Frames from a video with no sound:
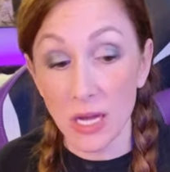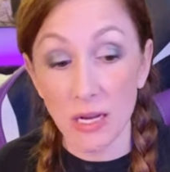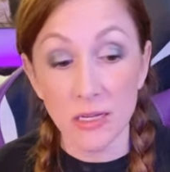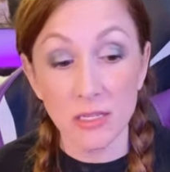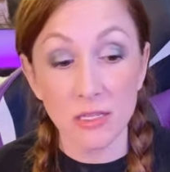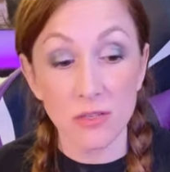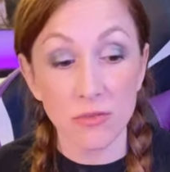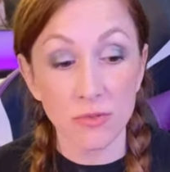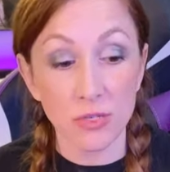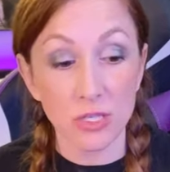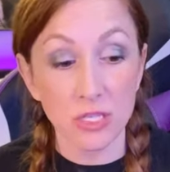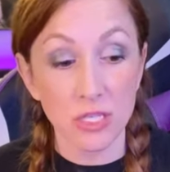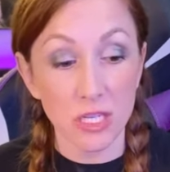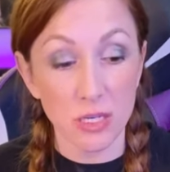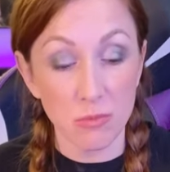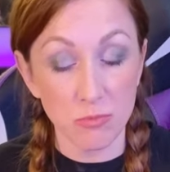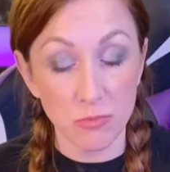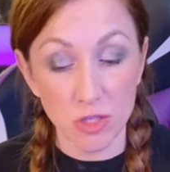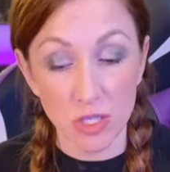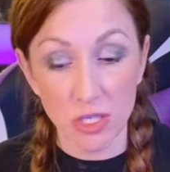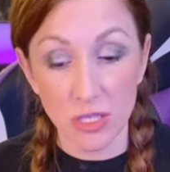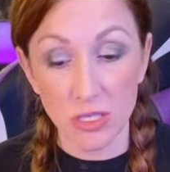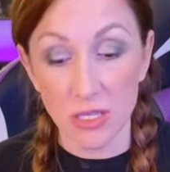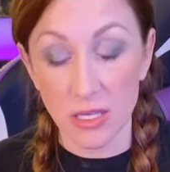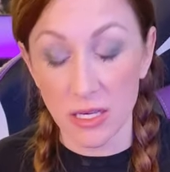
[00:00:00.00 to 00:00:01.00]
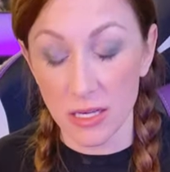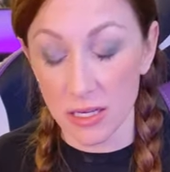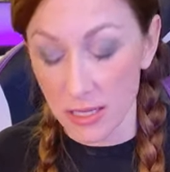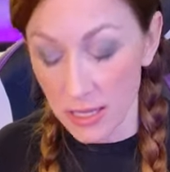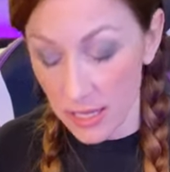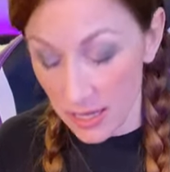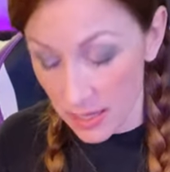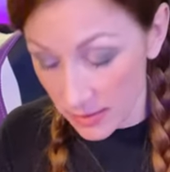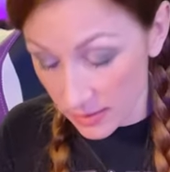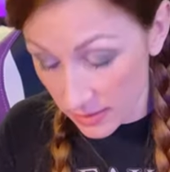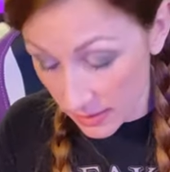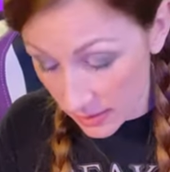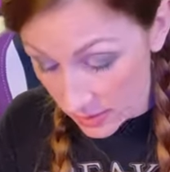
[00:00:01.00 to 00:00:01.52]
is a redemption Kit
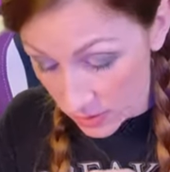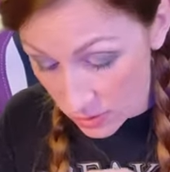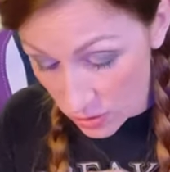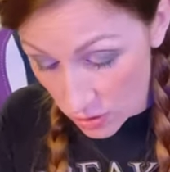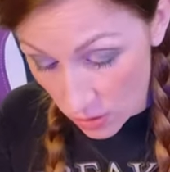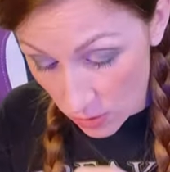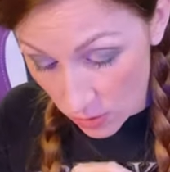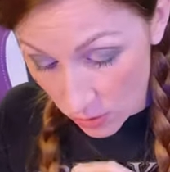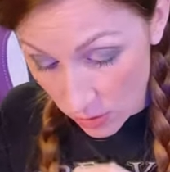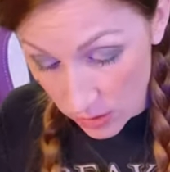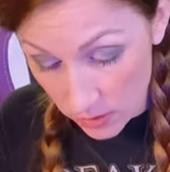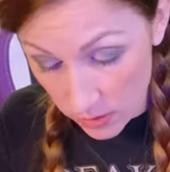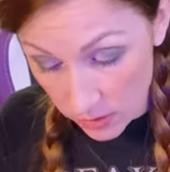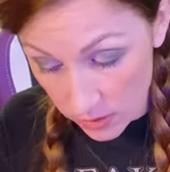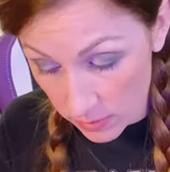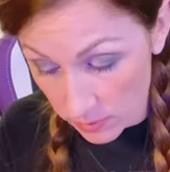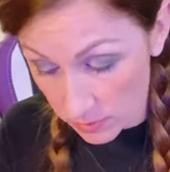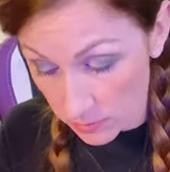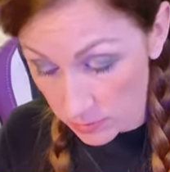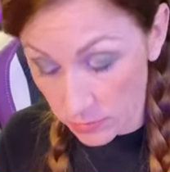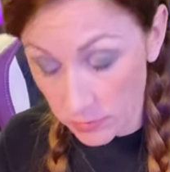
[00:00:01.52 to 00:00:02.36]
Kat like no other.